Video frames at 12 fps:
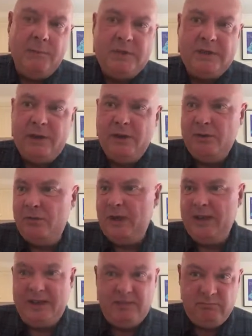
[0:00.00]
So
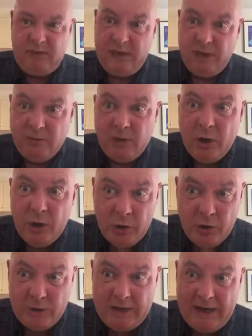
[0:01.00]
really, you know,
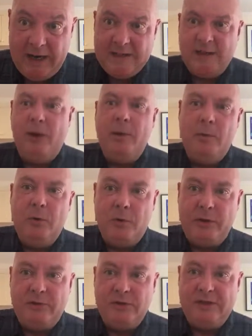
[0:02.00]
who cares? I'm
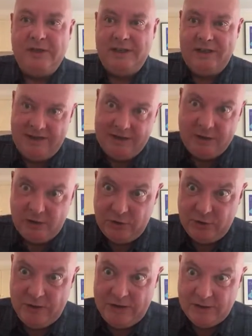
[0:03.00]
more interested in the
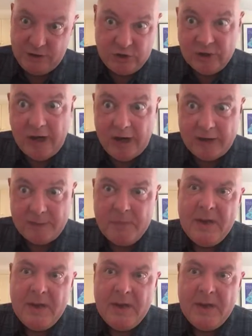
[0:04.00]
two-headed shark.